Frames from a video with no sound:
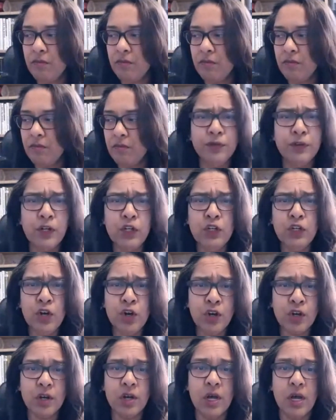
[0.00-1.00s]

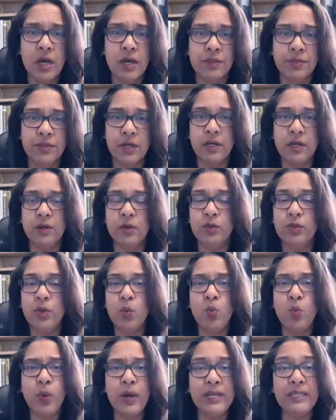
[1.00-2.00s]
overlook the the
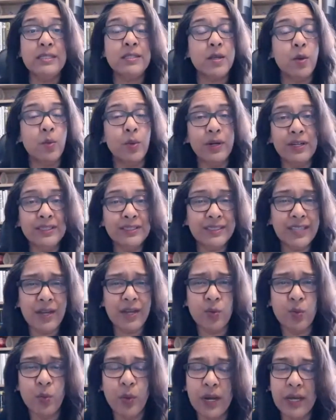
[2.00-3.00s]
wins or when i
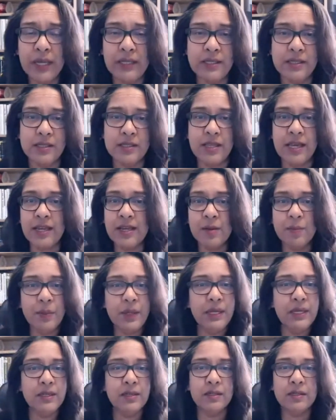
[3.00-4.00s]
say wins they could
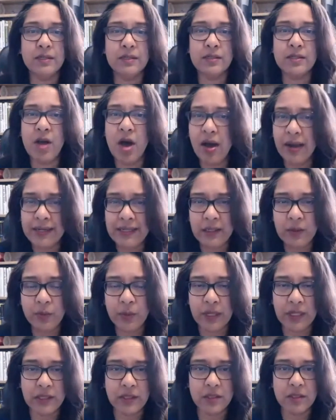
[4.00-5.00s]
be tiny
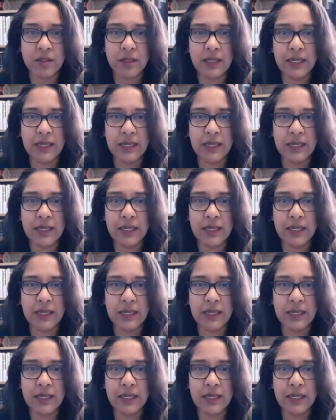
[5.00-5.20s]
wins,